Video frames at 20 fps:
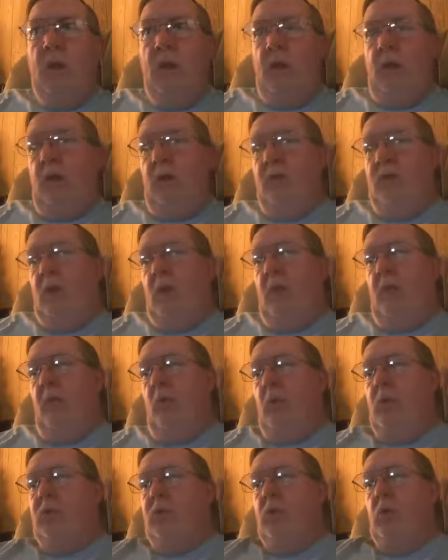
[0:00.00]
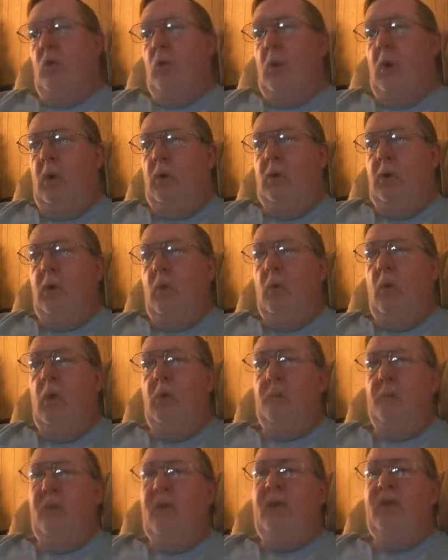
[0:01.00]
And is that what you want? You
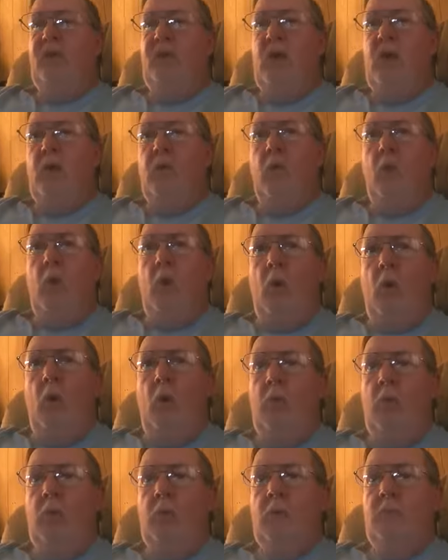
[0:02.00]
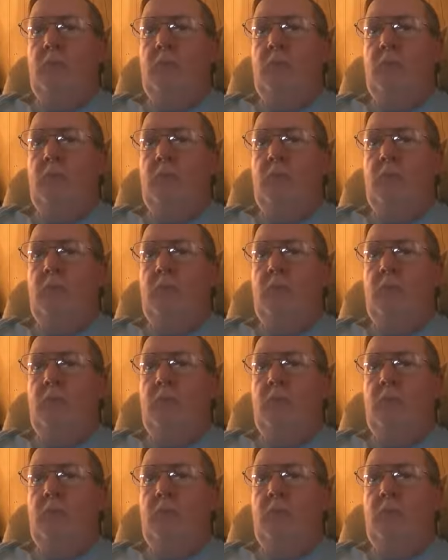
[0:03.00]
want to be dead wrong?